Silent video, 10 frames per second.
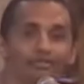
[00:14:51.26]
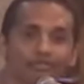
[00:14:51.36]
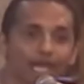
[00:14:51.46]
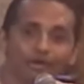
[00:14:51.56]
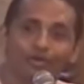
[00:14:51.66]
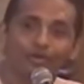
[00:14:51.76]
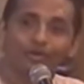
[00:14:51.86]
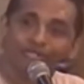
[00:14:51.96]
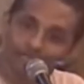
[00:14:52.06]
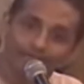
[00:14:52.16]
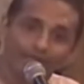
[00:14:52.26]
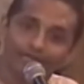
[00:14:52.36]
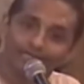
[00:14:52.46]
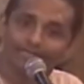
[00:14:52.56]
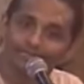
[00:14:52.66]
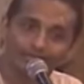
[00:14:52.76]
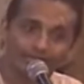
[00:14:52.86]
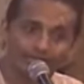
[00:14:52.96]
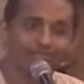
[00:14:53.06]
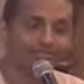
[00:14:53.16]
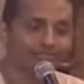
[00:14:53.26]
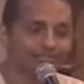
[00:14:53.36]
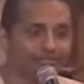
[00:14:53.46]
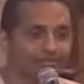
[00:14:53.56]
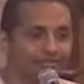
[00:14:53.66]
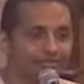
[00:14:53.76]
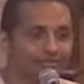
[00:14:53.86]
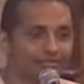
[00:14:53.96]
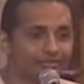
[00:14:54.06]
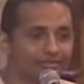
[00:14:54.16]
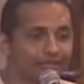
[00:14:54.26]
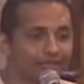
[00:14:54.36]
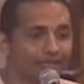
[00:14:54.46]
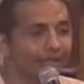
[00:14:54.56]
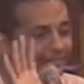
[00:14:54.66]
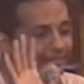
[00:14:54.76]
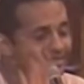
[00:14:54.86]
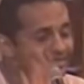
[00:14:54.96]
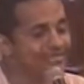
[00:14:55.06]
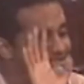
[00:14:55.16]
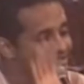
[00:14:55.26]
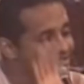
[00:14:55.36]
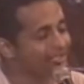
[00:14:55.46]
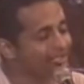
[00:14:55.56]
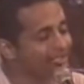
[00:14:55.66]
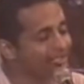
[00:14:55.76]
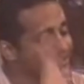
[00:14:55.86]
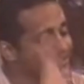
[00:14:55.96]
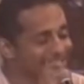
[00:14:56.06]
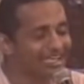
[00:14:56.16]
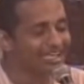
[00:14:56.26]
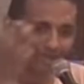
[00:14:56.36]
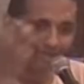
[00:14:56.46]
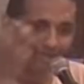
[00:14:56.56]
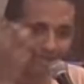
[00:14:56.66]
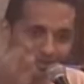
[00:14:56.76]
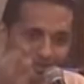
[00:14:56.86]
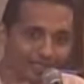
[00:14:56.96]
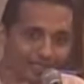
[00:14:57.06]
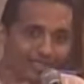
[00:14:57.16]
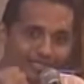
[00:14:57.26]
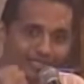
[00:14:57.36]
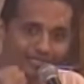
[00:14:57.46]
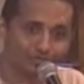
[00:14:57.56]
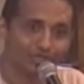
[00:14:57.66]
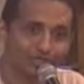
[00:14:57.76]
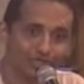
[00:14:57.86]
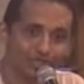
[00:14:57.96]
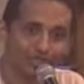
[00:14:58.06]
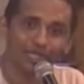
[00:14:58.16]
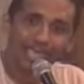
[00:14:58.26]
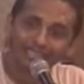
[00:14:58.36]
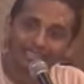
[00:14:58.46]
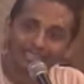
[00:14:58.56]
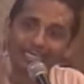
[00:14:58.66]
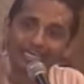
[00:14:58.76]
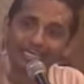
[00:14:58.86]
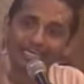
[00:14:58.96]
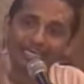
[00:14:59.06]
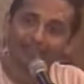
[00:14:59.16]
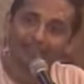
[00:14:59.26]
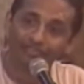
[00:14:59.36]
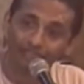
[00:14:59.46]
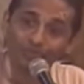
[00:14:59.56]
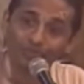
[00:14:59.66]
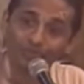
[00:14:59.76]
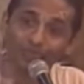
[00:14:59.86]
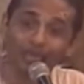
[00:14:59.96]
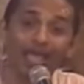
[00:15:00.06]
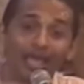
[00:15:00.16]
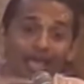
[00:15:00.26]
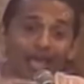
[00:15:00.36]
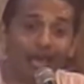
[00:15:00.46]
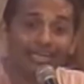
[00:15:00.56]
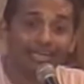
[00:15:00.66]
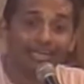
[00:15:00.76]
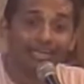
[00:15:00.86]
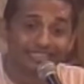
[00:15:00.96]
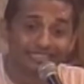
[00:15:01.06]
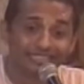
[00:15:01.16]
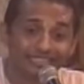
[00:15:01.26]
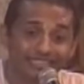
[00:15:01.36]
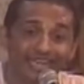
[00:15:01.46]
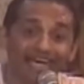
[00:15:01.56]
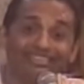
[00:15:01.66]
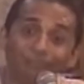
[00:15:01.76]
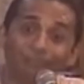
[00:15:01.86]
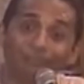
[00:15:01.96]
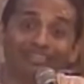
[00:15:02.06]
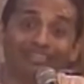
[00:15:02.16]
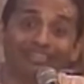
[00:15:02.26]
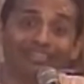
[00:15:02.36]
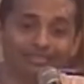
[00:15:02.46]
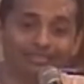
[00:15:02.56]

That was the instruction. And this instruction was taken by Raghunath Das Goswami as his life and soul until his last breath.